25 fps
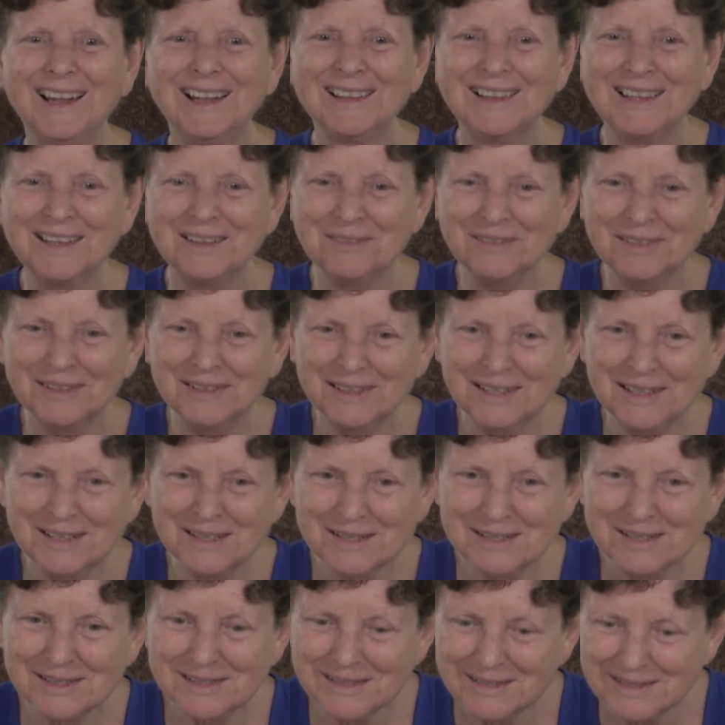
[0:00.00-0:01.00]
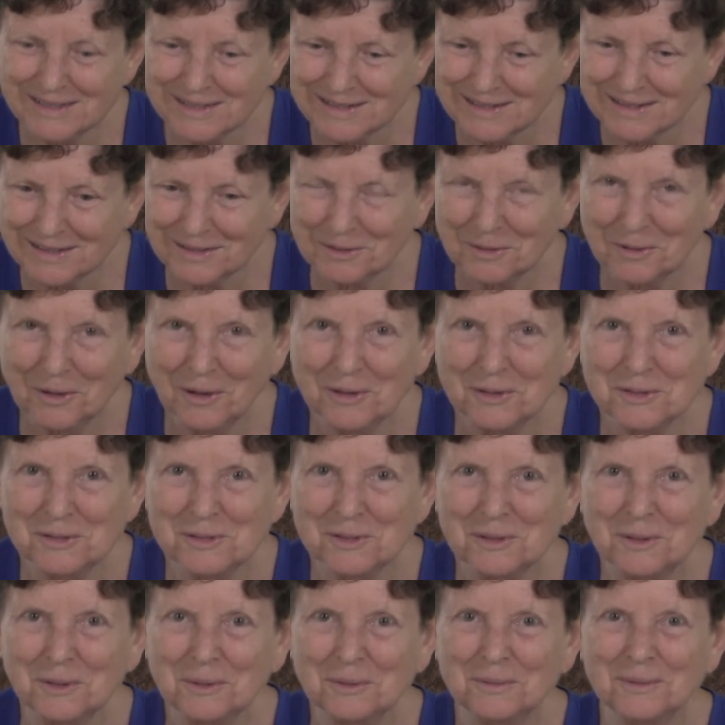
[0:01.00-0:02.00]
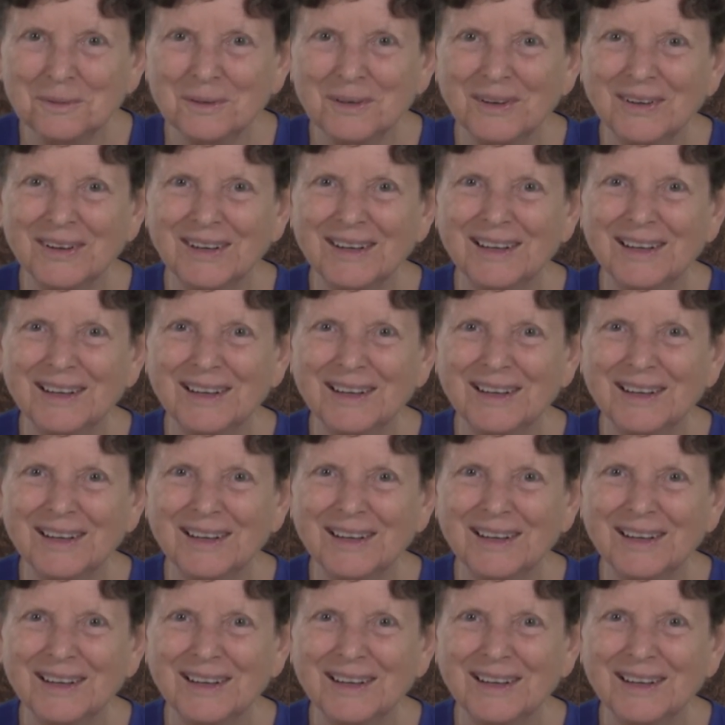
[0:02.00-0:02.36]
They've at least crossed over.